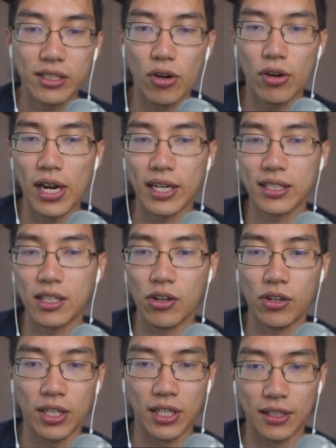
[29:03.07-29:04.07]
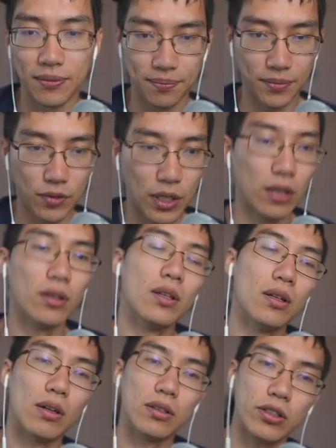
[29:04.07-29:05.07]
start executing it. Well,
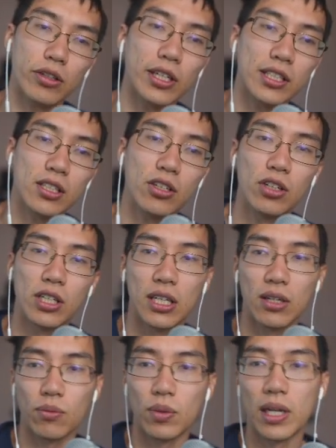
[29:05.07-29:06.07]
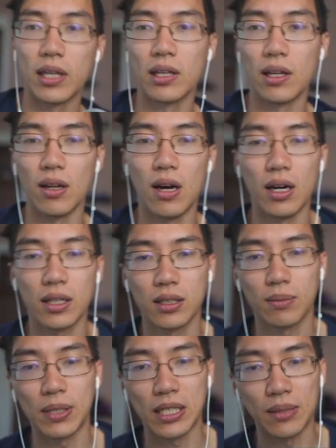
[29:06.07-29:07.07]
start executing it when the lock
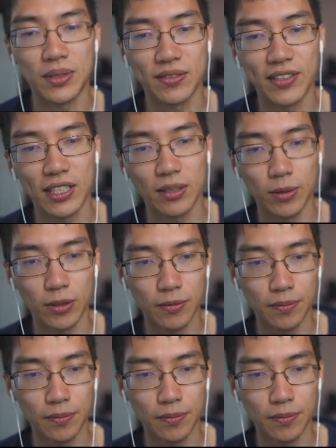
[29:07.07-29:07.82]
becomes available.